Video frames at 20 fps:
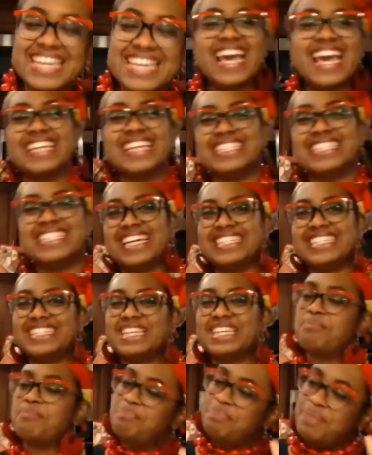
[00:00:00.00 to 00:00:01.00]
Because you
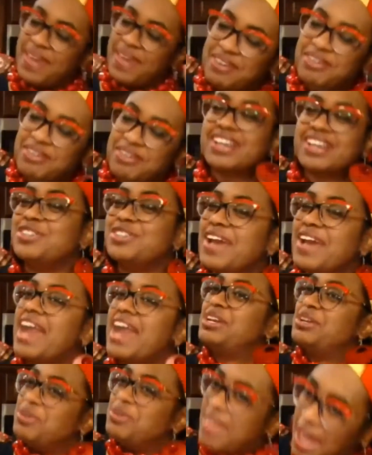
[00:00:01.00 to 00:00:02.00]
got to
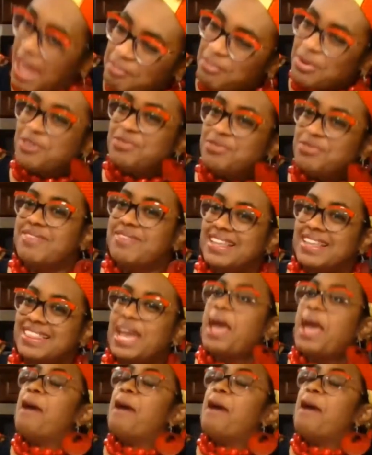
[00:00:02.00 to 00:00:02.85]
do that movement right there.